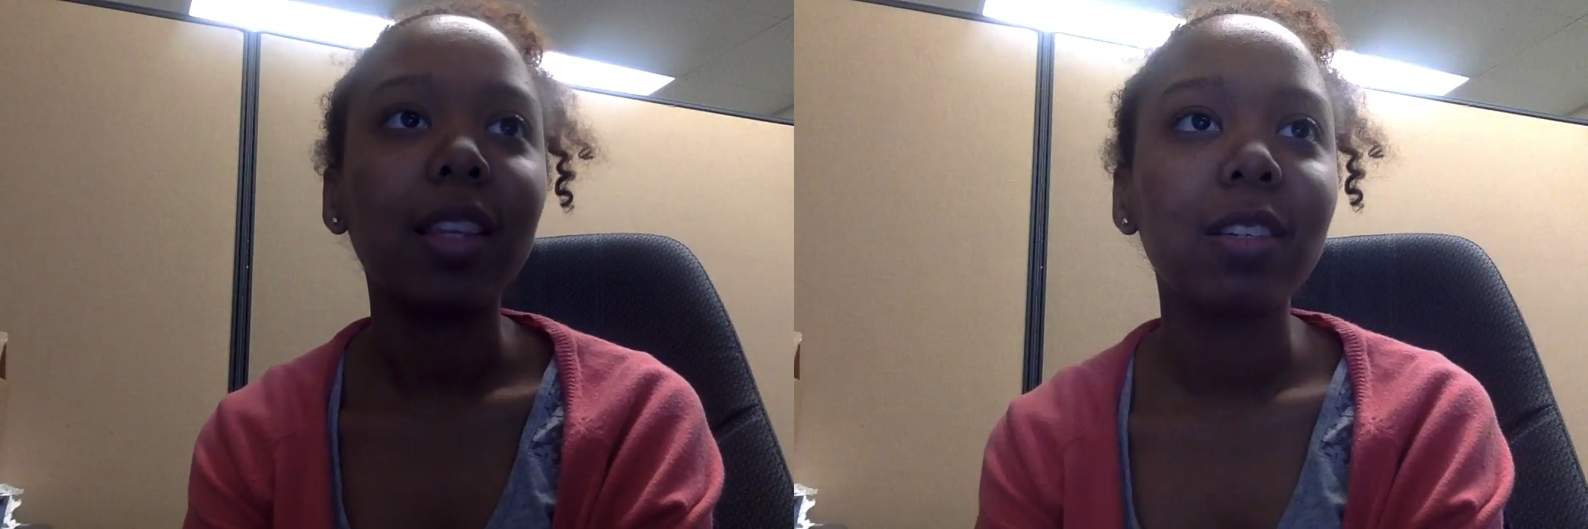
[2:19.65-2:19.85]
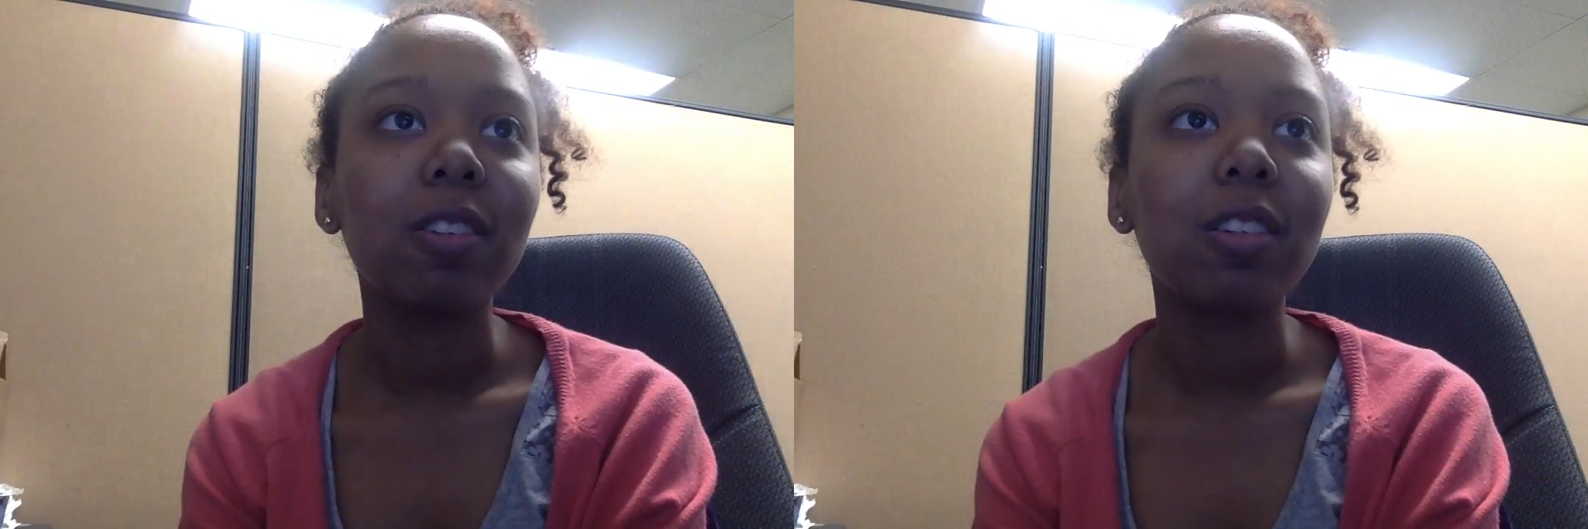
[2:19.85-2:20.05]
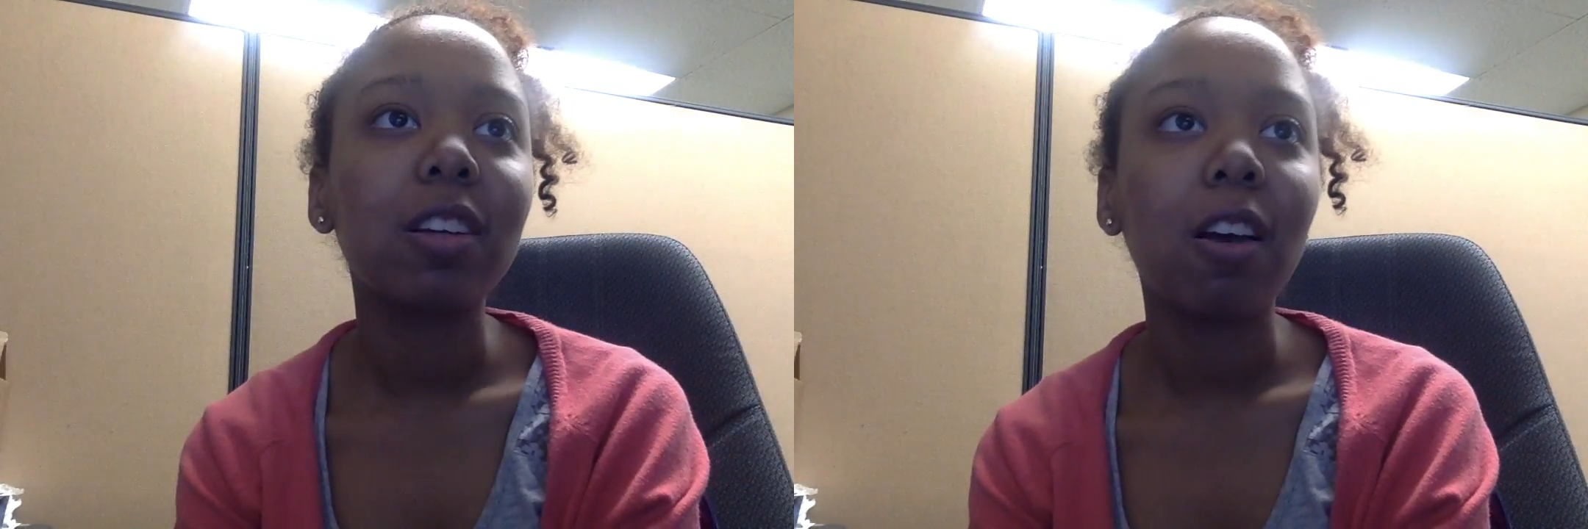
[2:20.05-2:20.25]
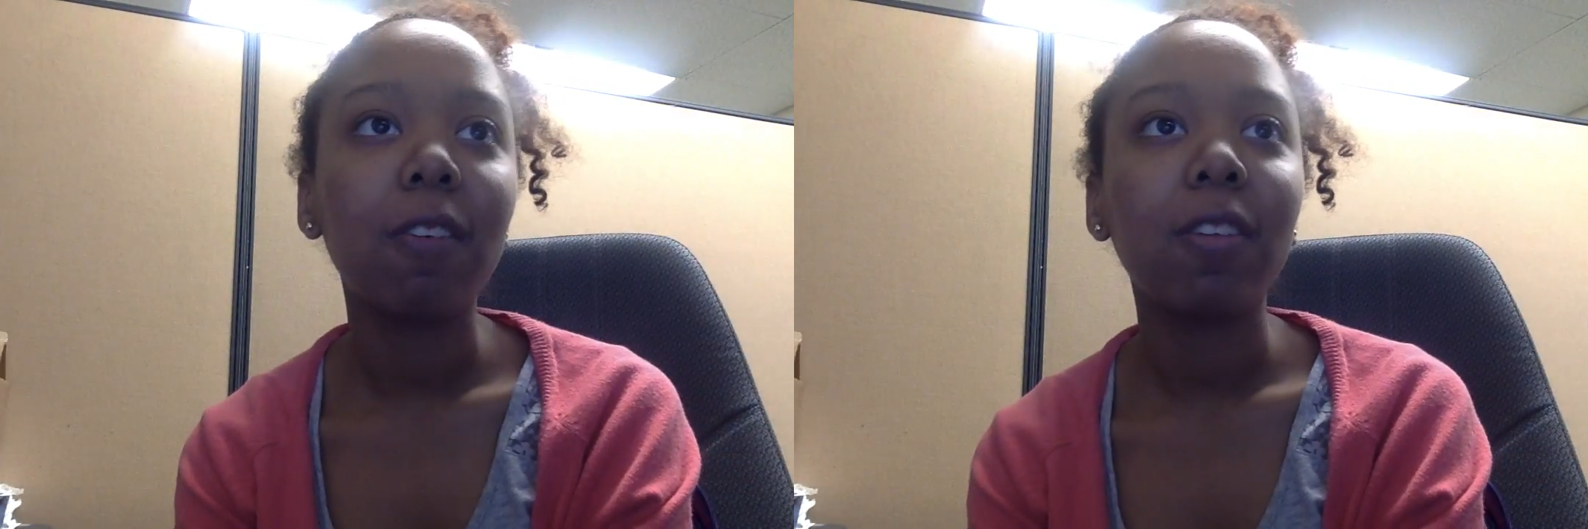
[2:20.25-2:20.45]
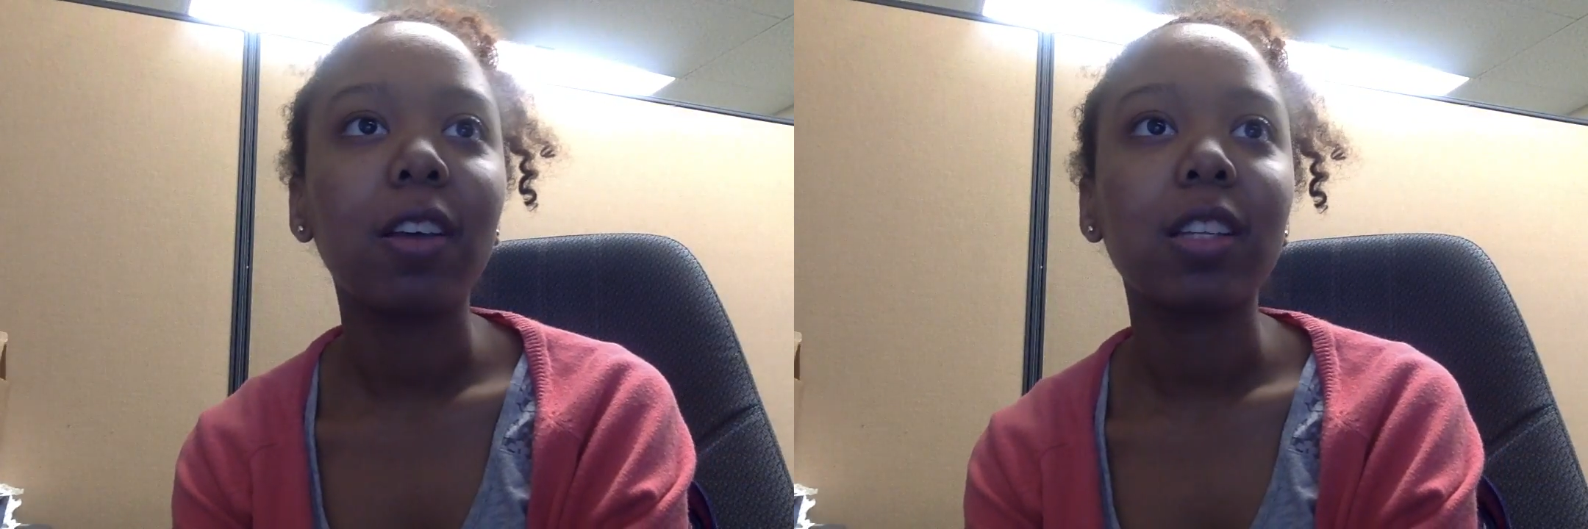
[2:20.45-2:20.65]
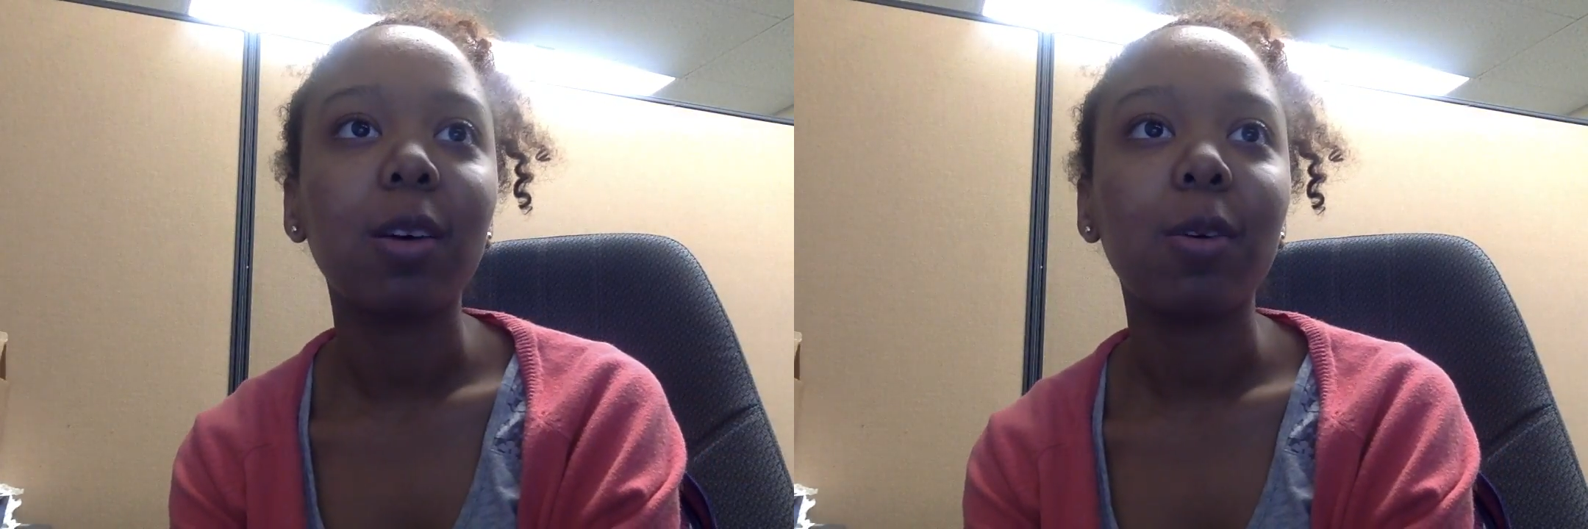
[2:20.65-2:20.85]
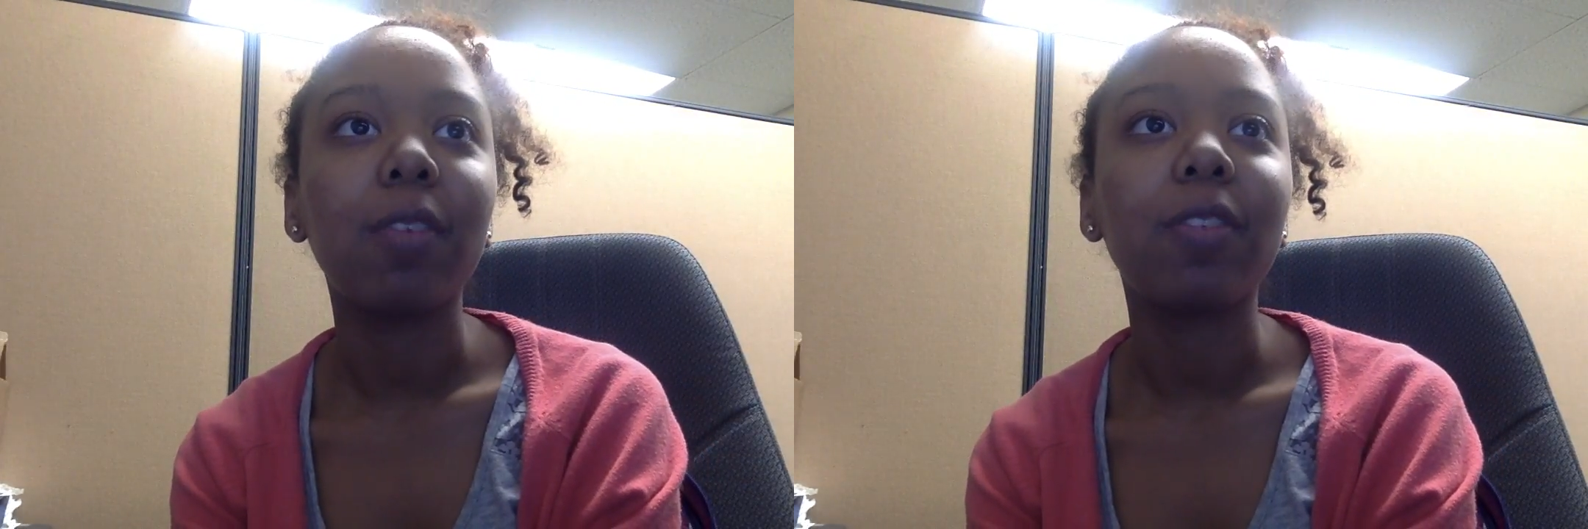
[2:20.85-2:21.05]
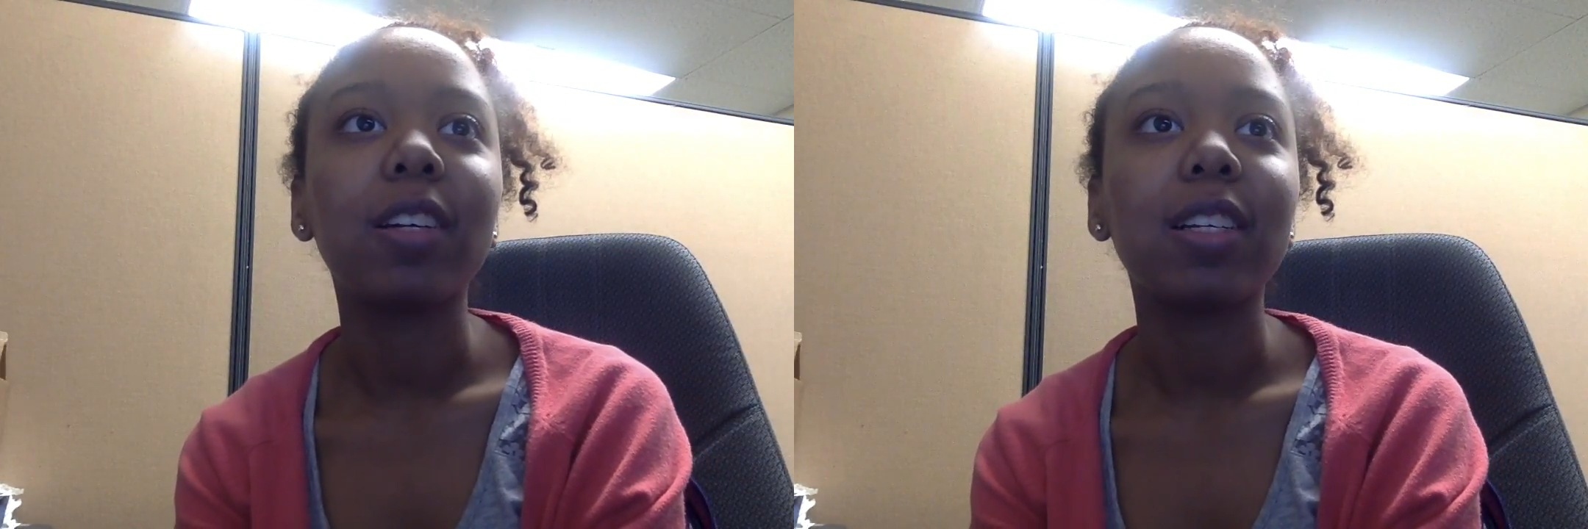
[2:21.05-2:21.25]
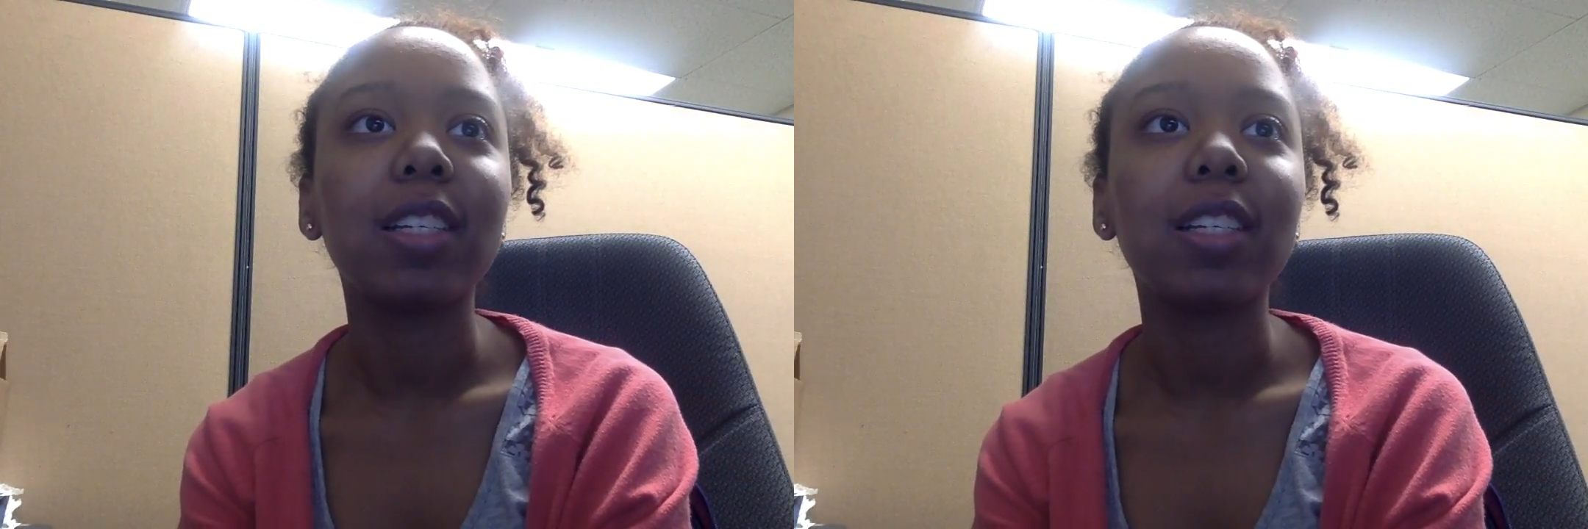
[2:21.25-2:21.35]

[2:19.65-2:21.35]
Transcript: these future conflicts, however,